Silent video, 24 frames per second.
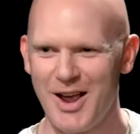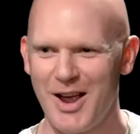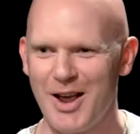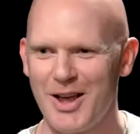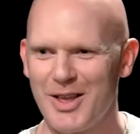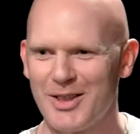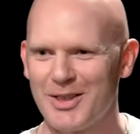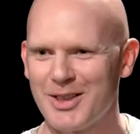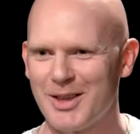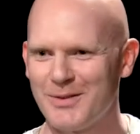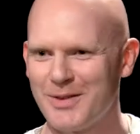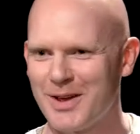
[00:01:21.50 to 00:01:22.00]

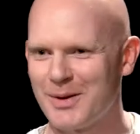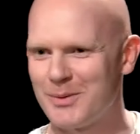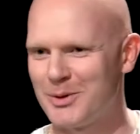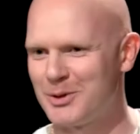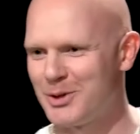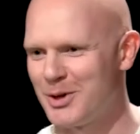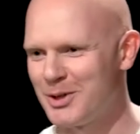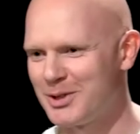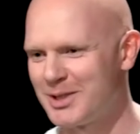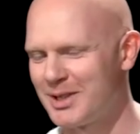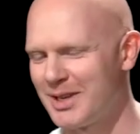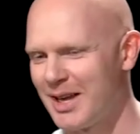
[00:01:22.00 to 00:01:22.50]
the event we're
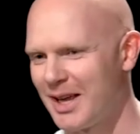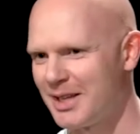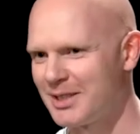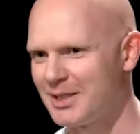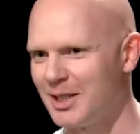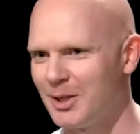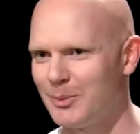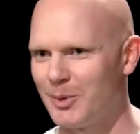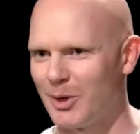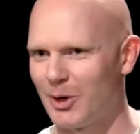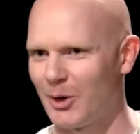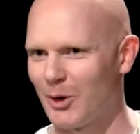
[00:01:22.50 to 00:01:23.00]
doing tonight is a
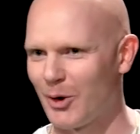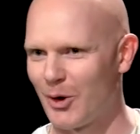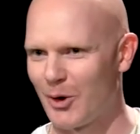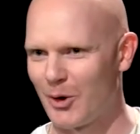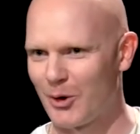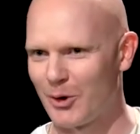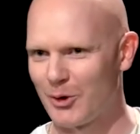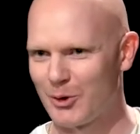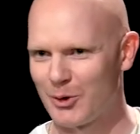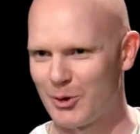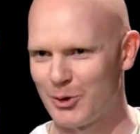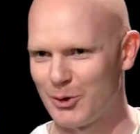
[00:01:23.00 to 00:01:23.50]
little bit
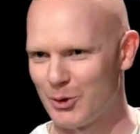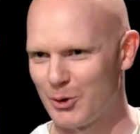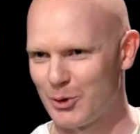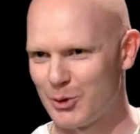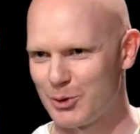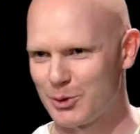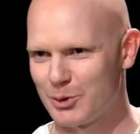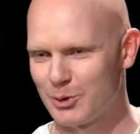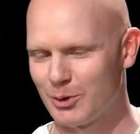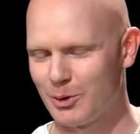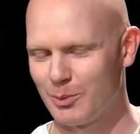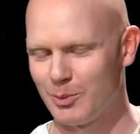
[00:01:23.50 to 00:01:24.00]
longer than
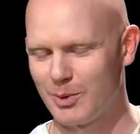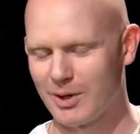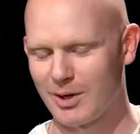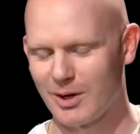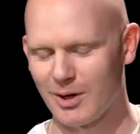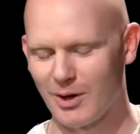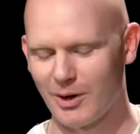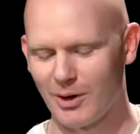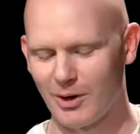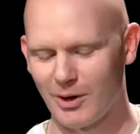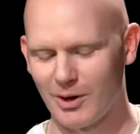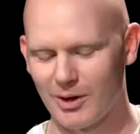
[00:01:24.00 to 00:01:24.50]
usual
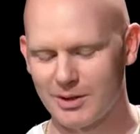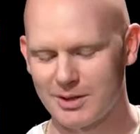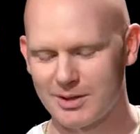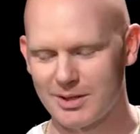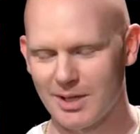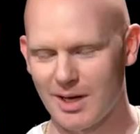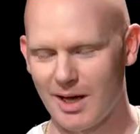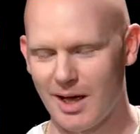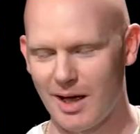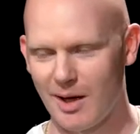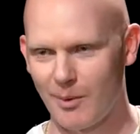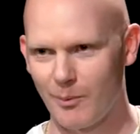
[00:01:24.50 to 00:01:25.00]
because
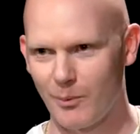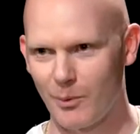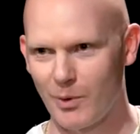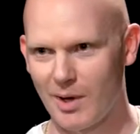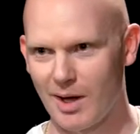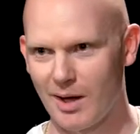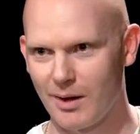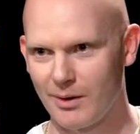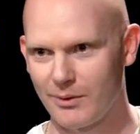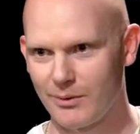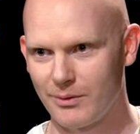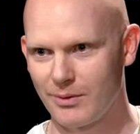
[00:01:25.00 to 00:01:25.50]
um, we
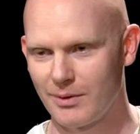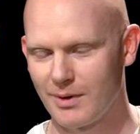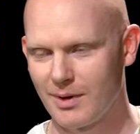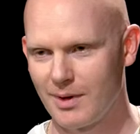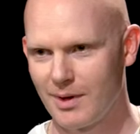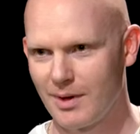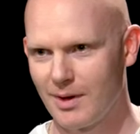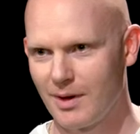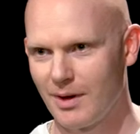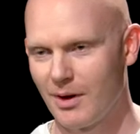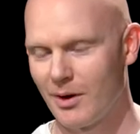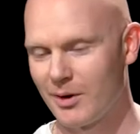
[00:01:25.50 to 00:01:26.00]
have,
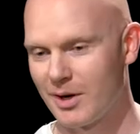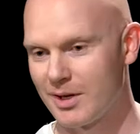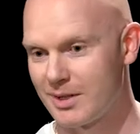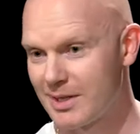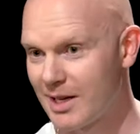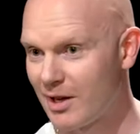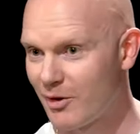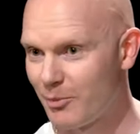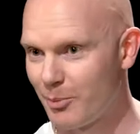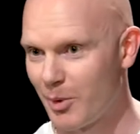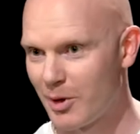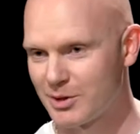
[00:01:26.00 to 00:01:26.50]
on a
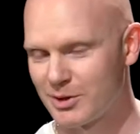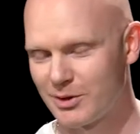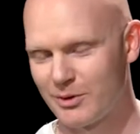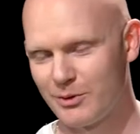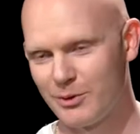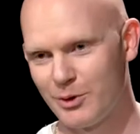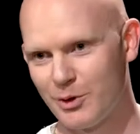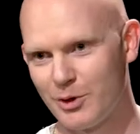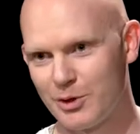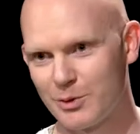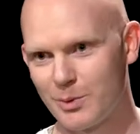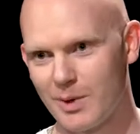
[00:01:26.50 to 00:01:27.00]
day of positive
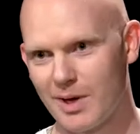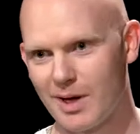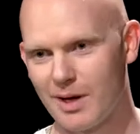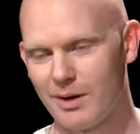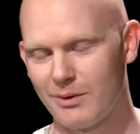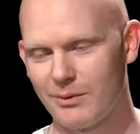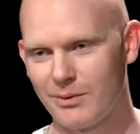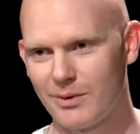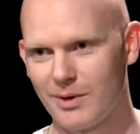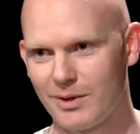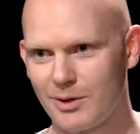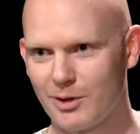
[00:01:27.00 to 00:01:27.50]
news, we
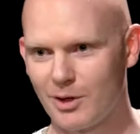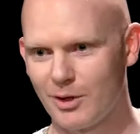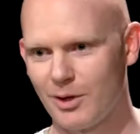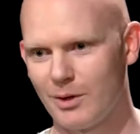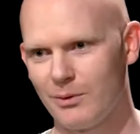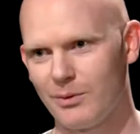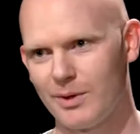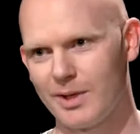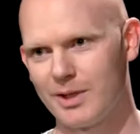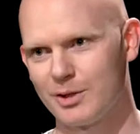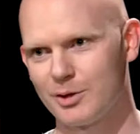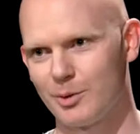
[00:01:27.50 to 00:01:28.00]
have another
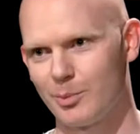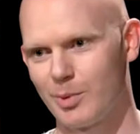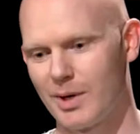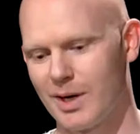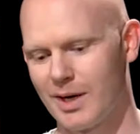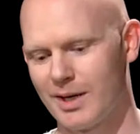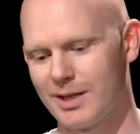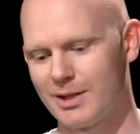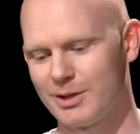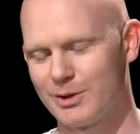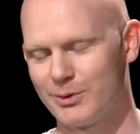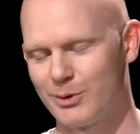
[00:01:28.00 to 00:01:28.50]
lovely
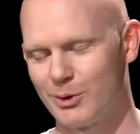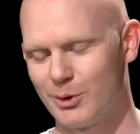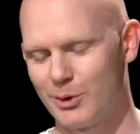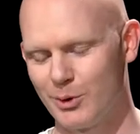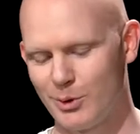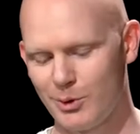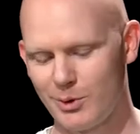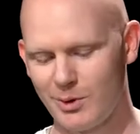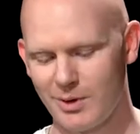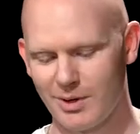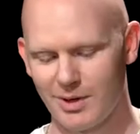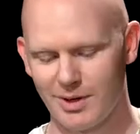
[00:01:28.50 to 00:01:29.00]
surprise for
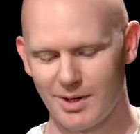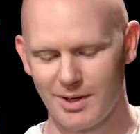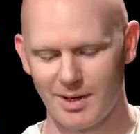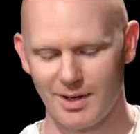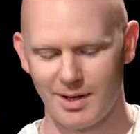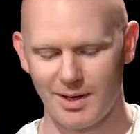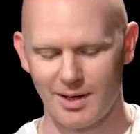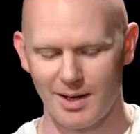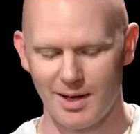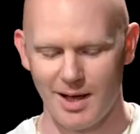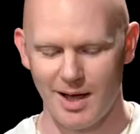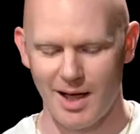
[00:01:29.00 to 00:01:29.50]
you.
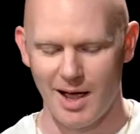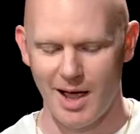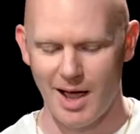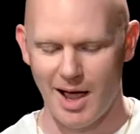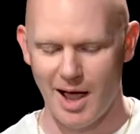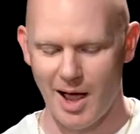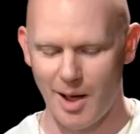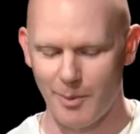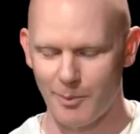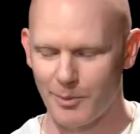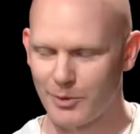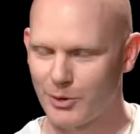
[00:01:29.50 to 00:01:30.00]

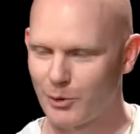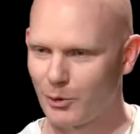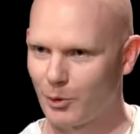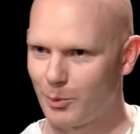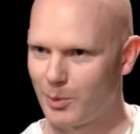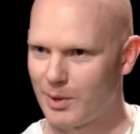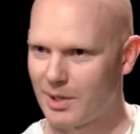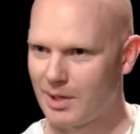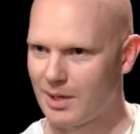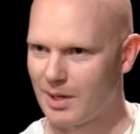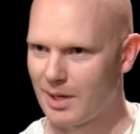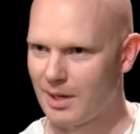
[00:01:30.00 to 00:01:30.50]
Um, there will
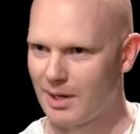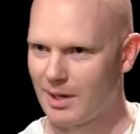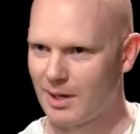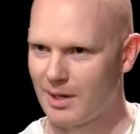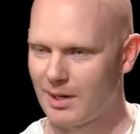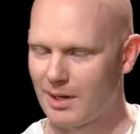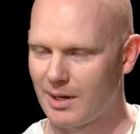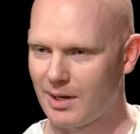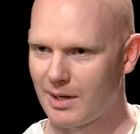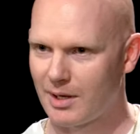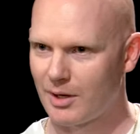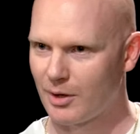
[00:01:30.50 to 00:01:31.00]
be
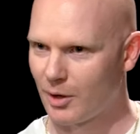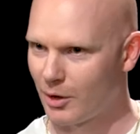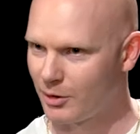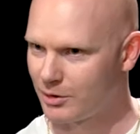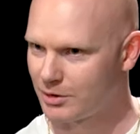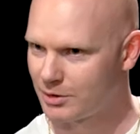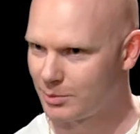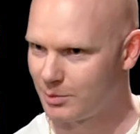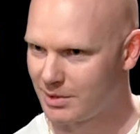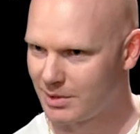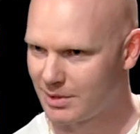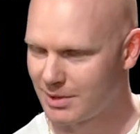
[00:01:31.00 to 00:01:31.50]
a, an
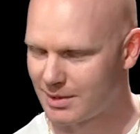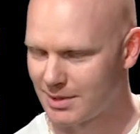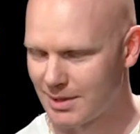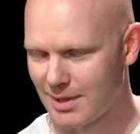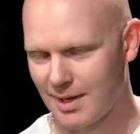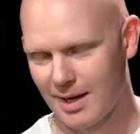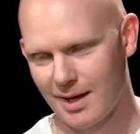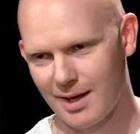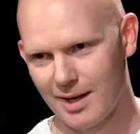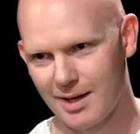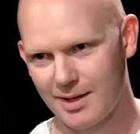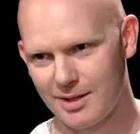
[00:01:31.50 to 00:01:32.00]
announcement
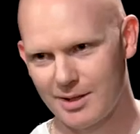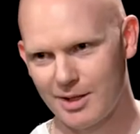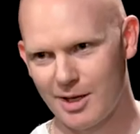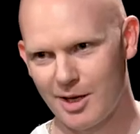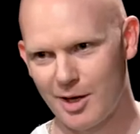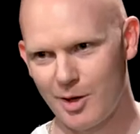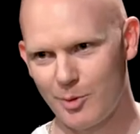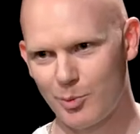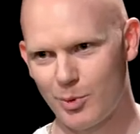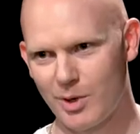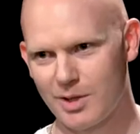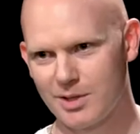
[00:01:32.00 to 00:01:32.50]
and
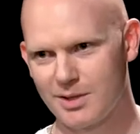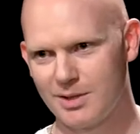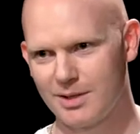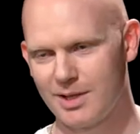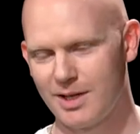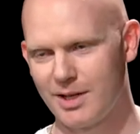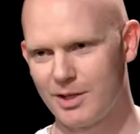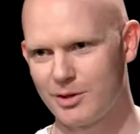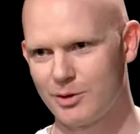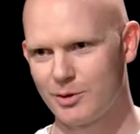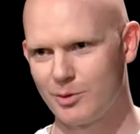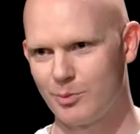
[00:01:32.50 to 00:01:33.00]
a
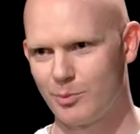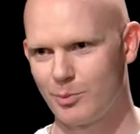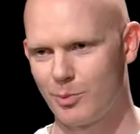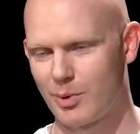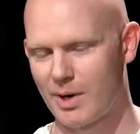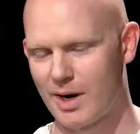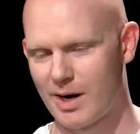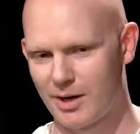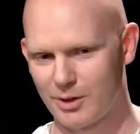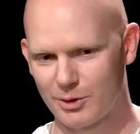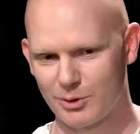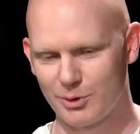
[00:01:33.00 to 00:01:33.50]
presentation
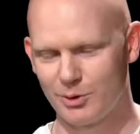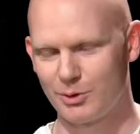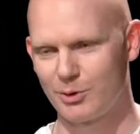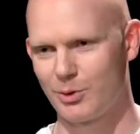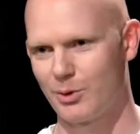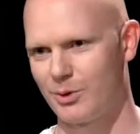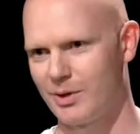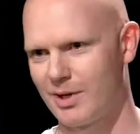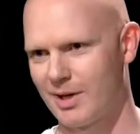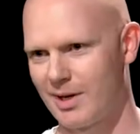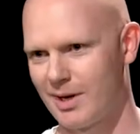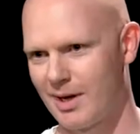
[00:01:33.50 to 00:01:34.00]
prior to
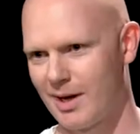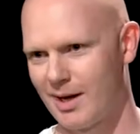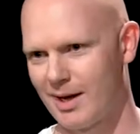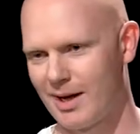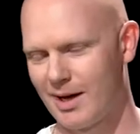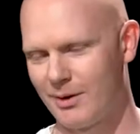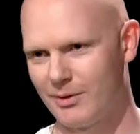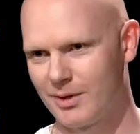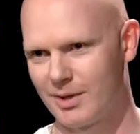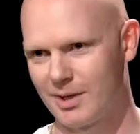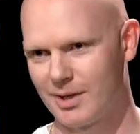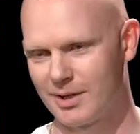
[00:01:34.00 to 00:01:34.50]
Tony and I
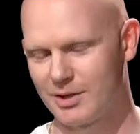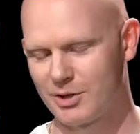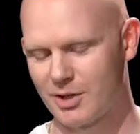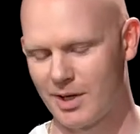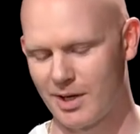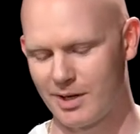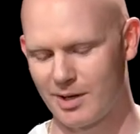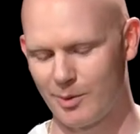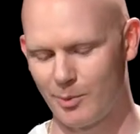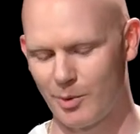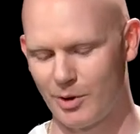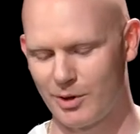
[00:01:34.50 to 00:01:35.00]
having a
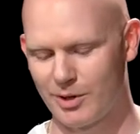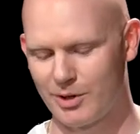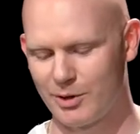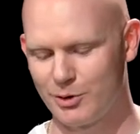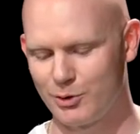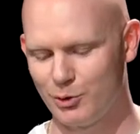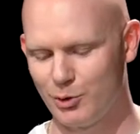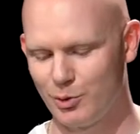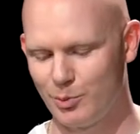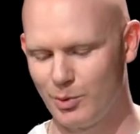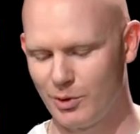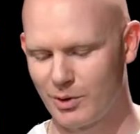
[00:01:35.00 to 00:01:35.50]
chat about his
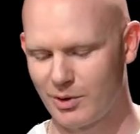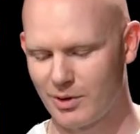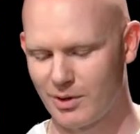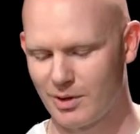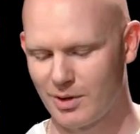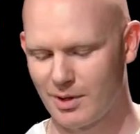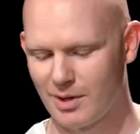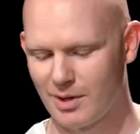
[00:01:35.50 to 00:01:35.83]
new book.